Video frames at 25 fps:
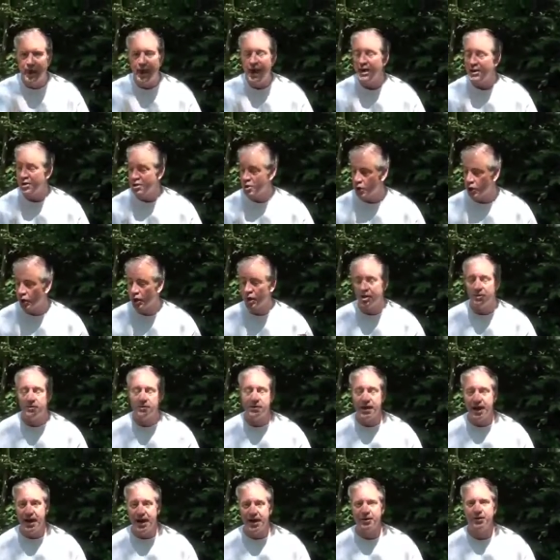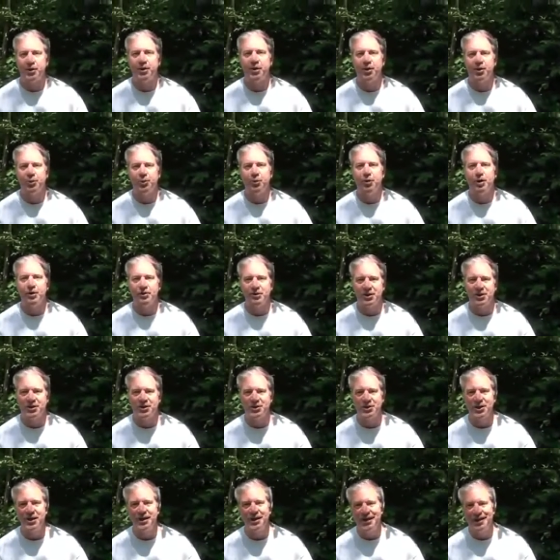and you're going to be out here with
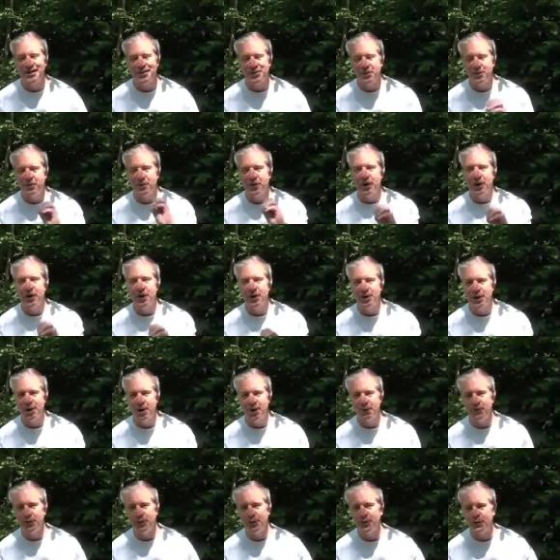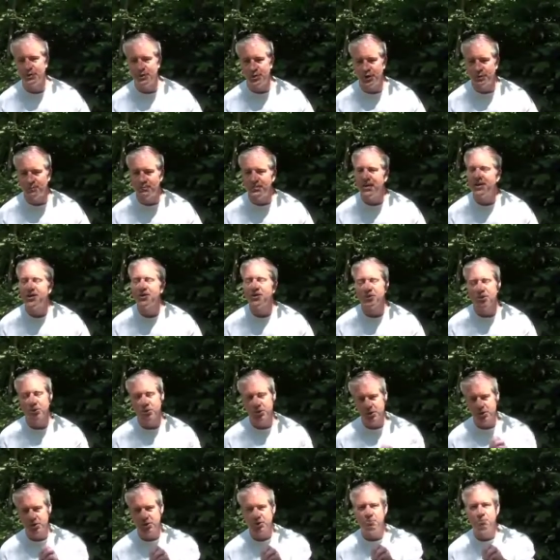us in the very near future. So
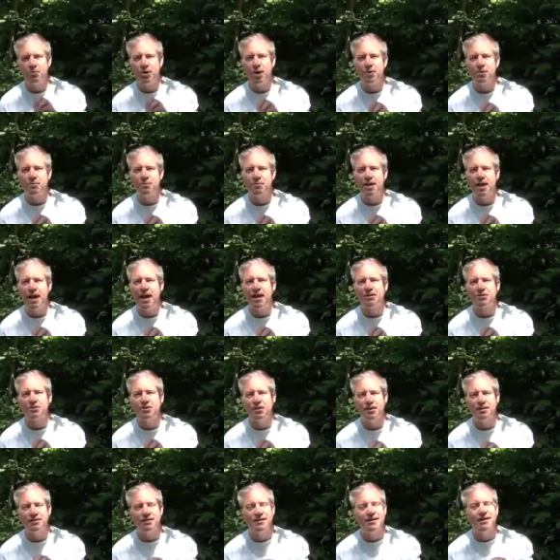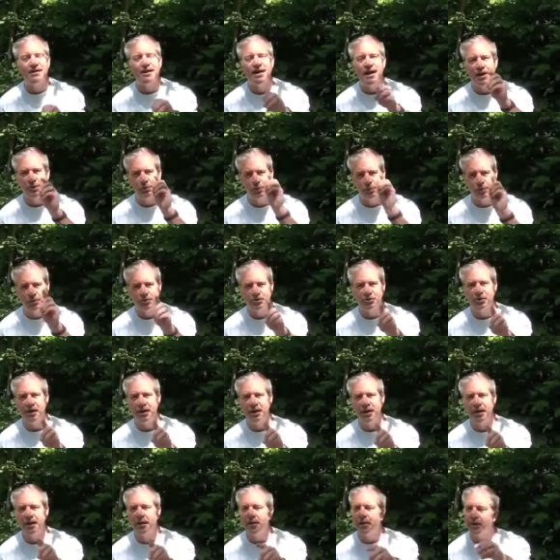this is Brother Paxton, and we'll
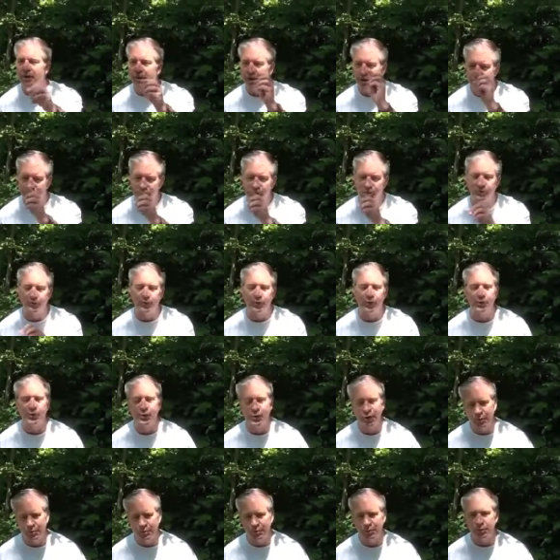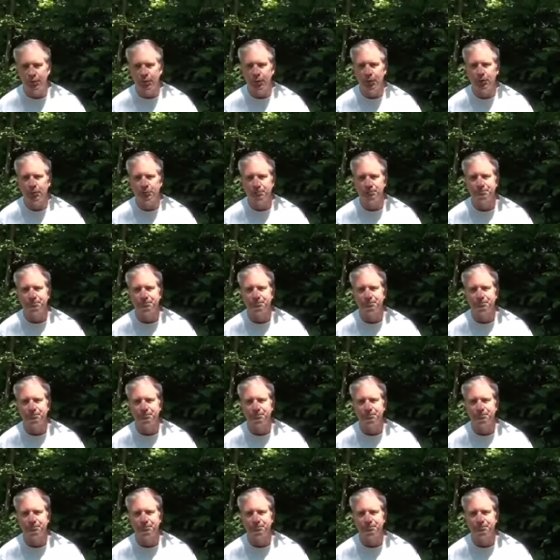see you a little further up the road.